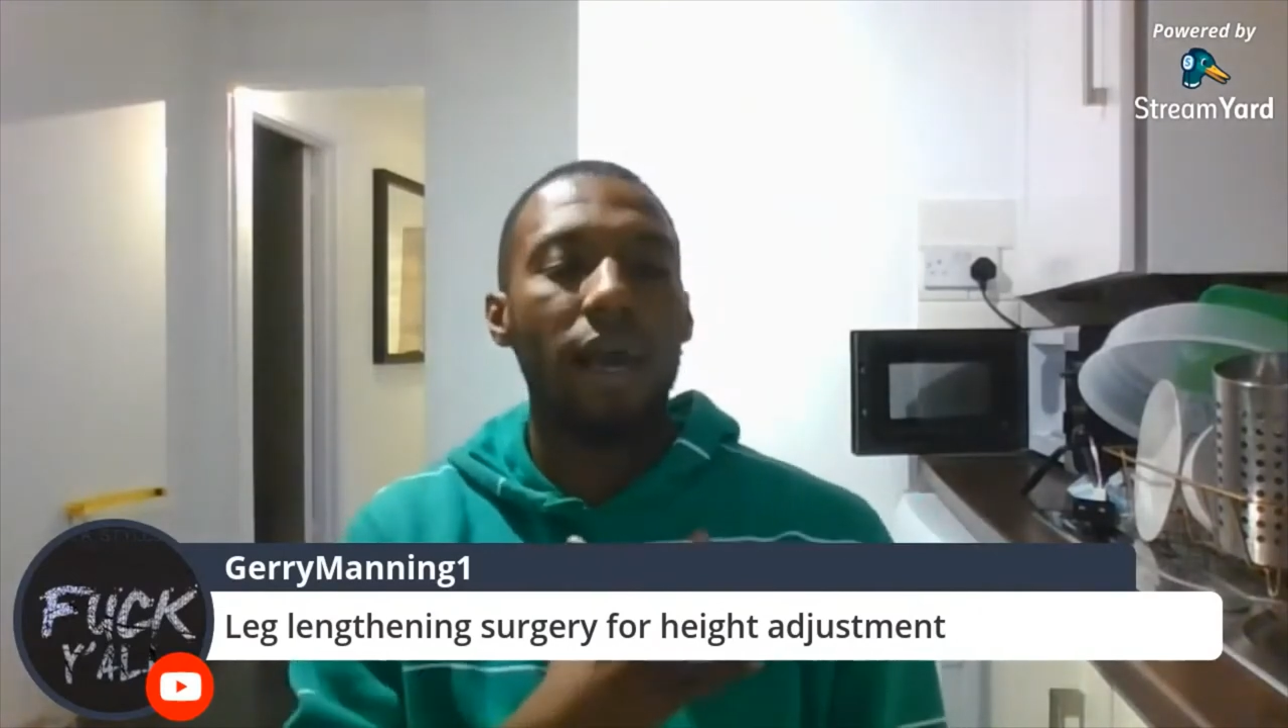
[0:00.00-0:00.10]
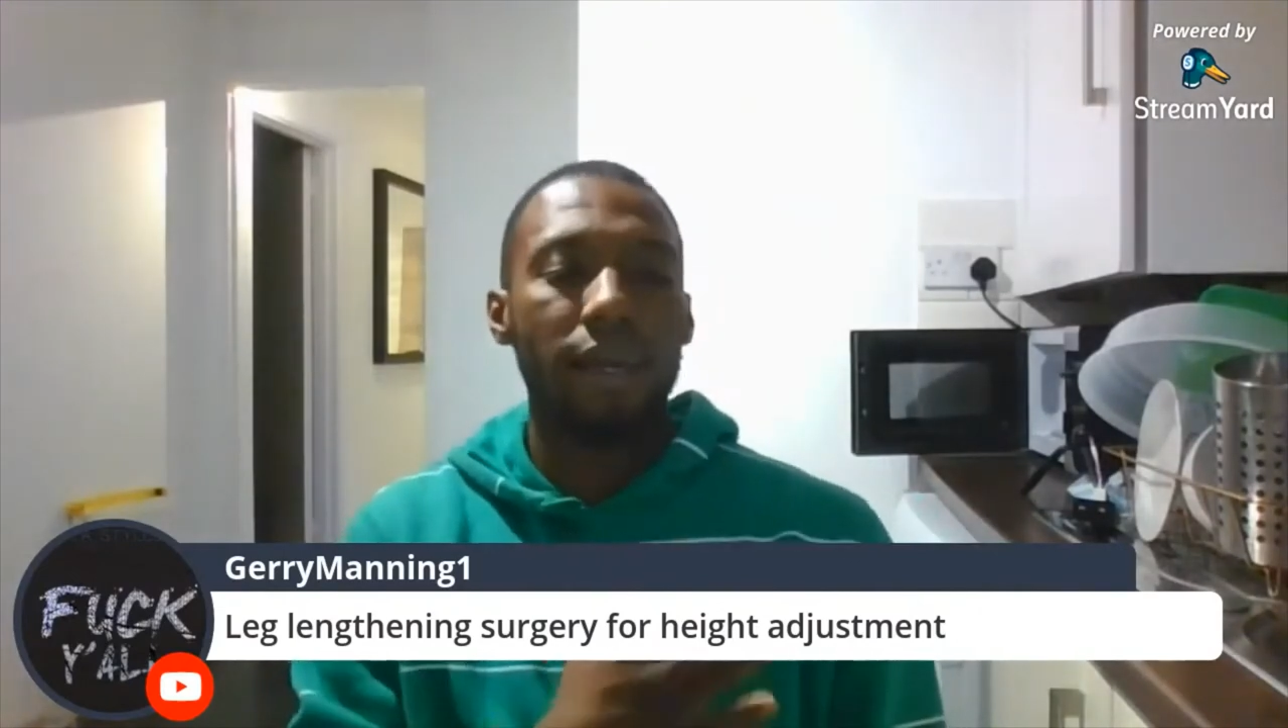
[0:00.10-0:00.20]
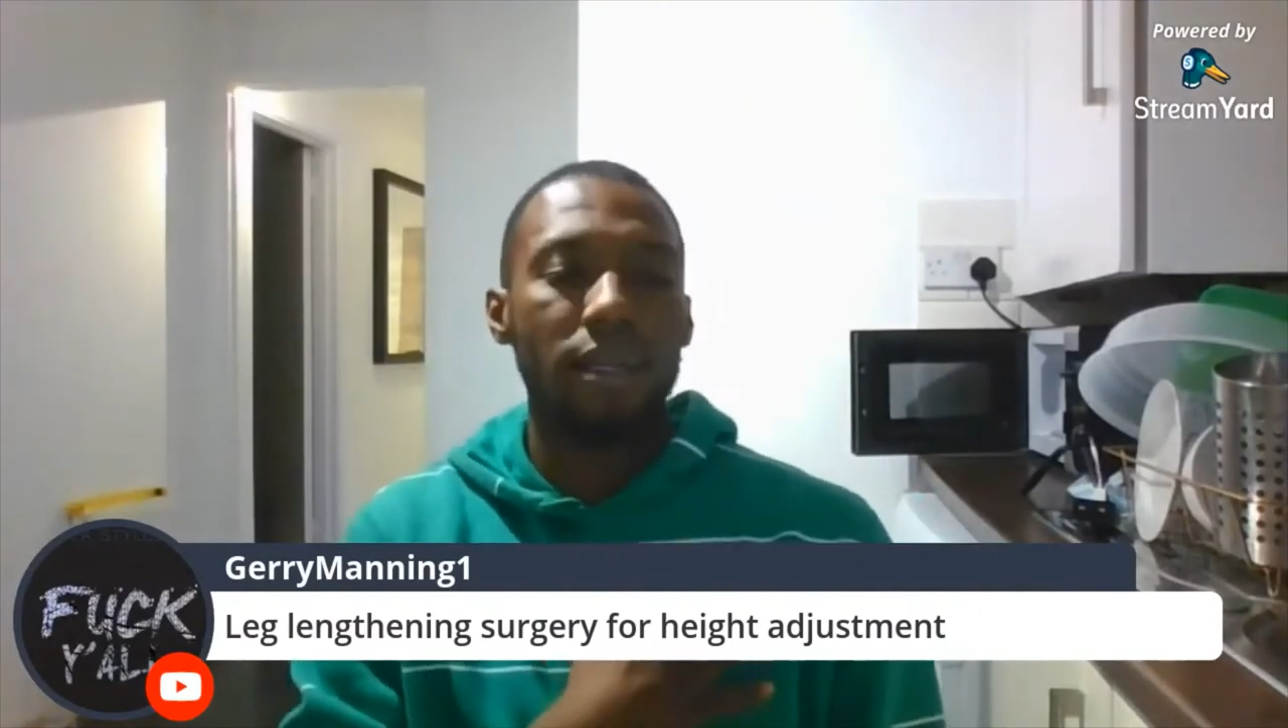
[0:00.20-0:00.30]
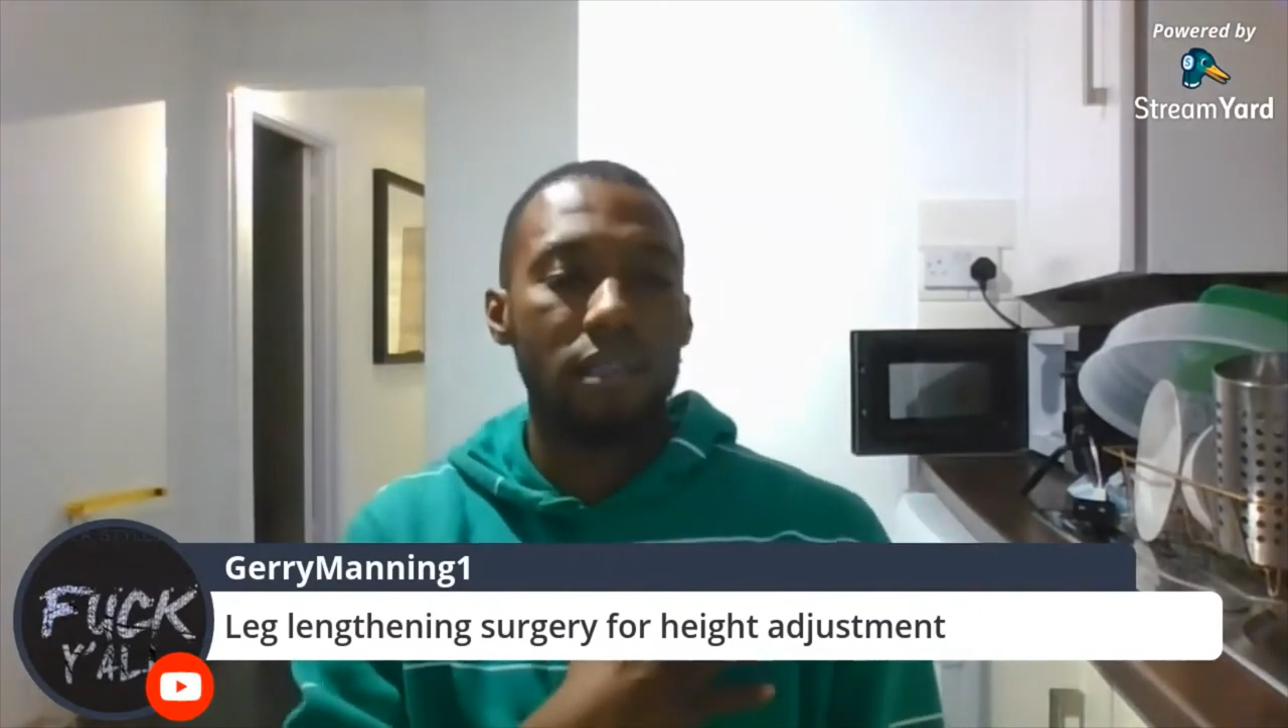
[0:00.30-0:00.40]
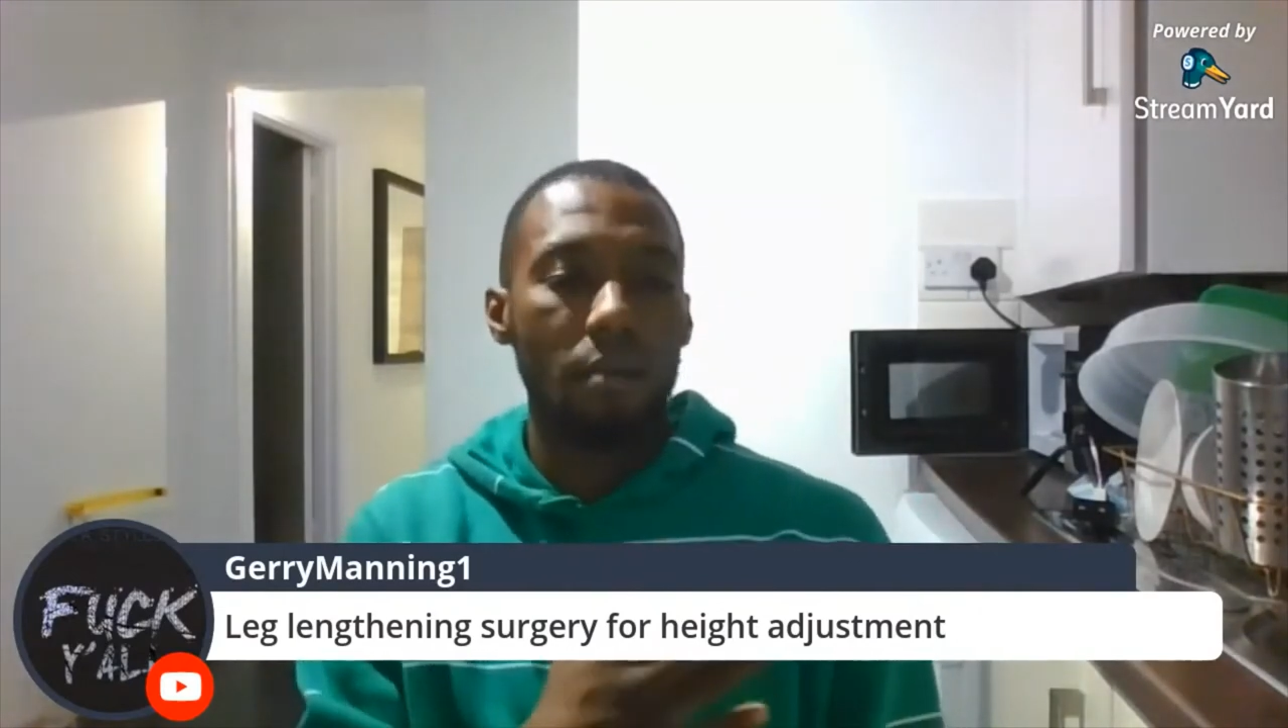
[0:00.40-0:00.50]

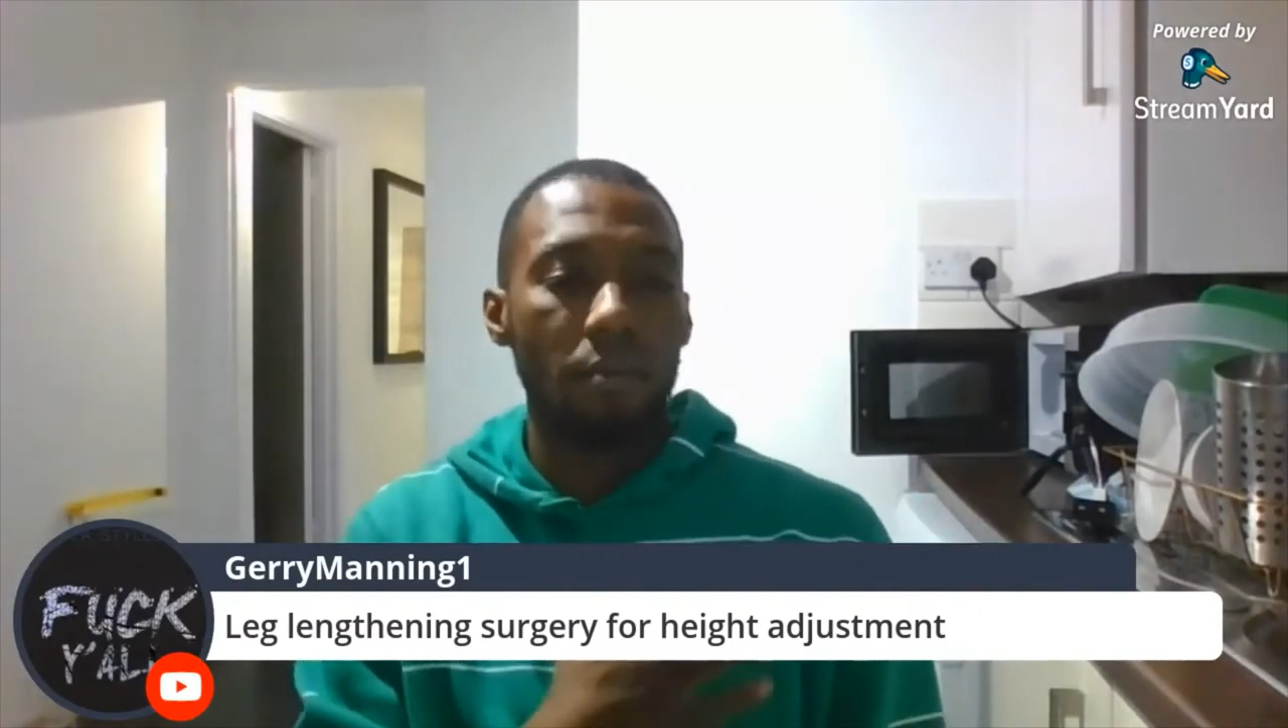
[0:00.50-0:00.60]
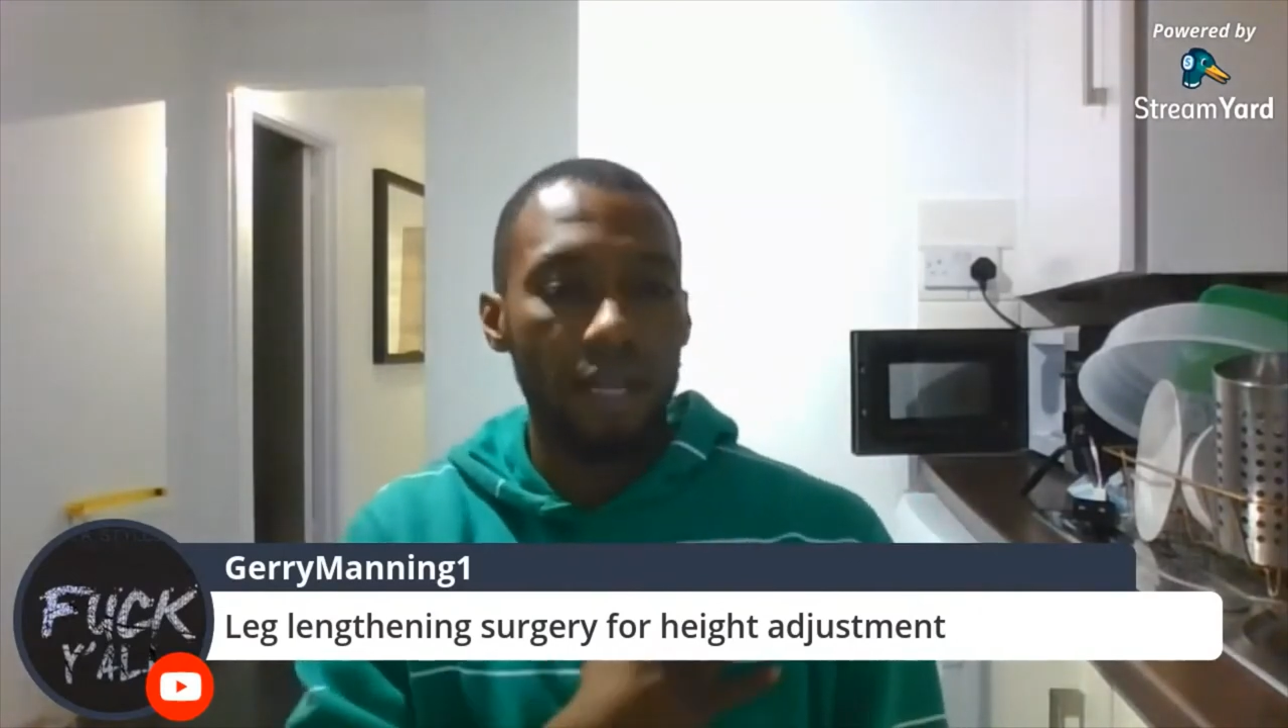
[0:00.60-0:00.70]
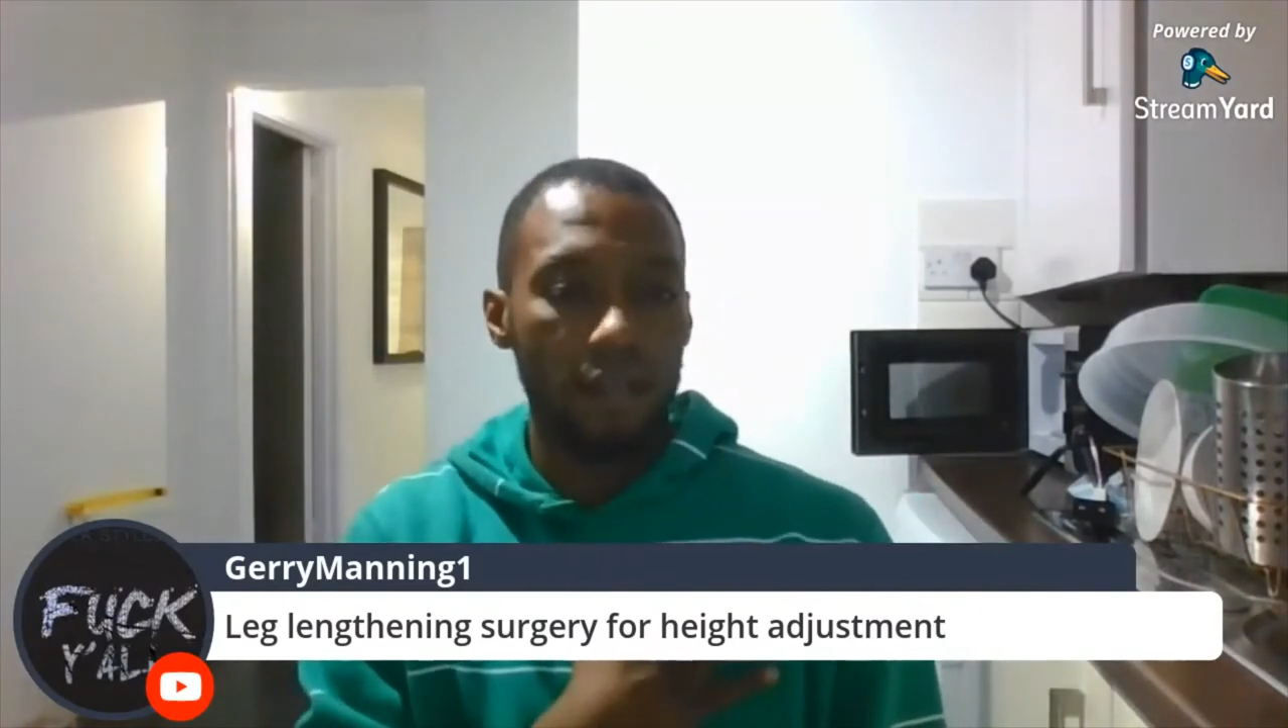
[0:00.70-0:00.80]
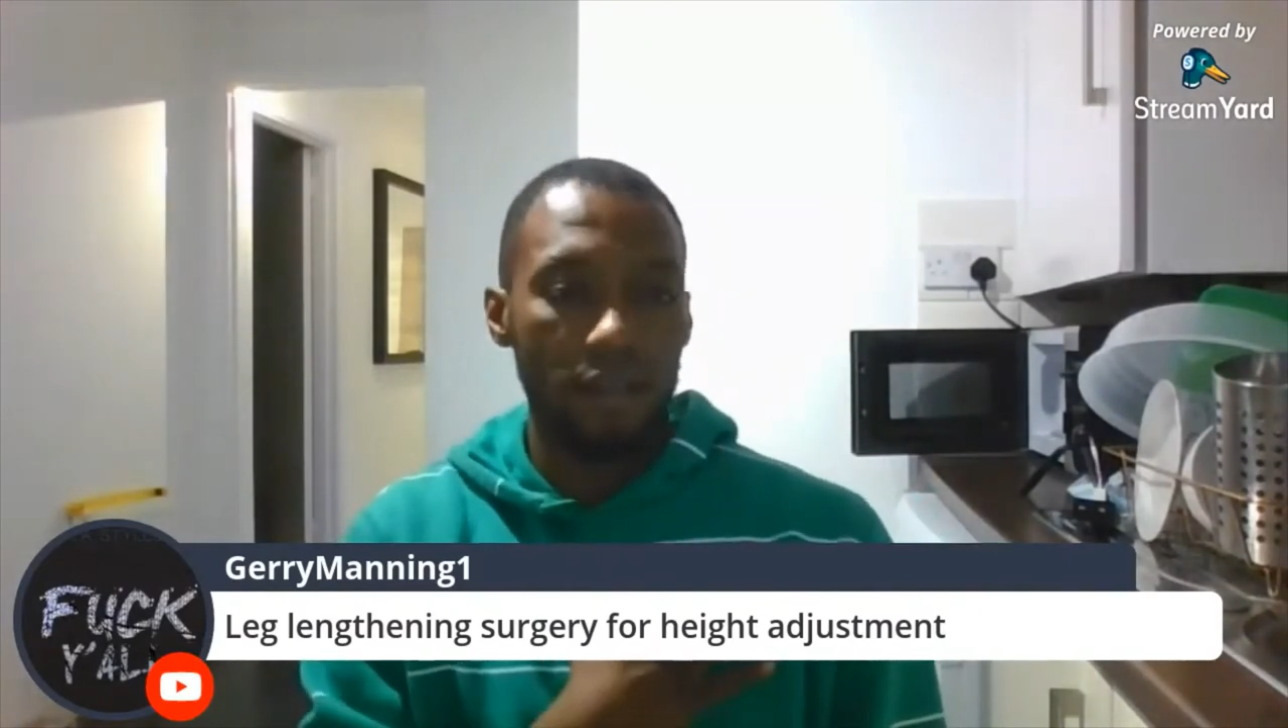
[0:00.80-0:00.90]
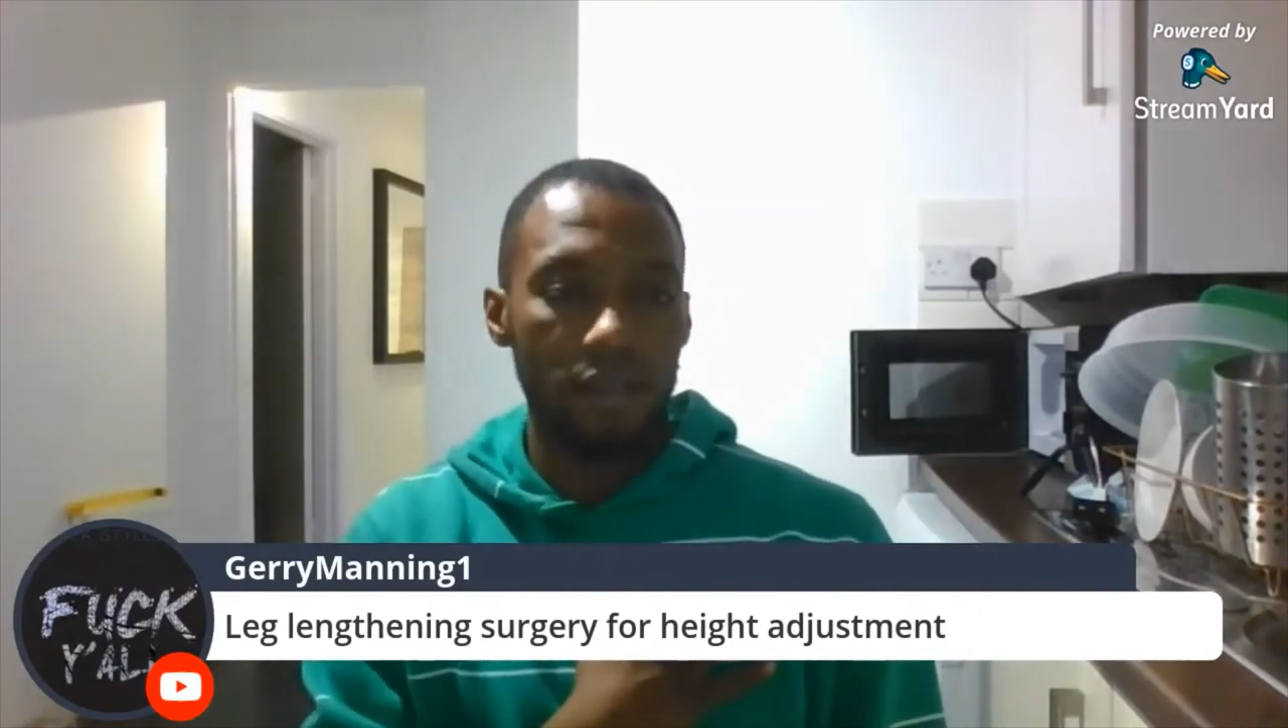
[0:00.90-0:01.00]
like as a
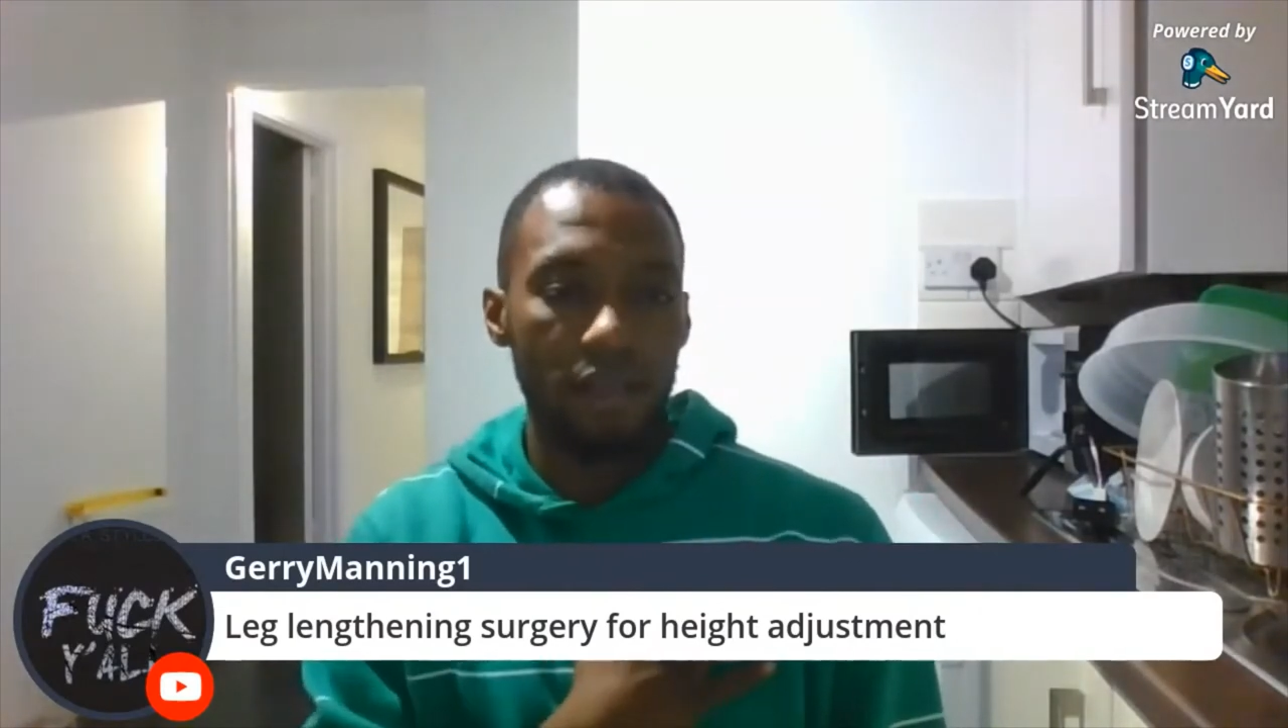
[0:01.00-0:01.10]
man?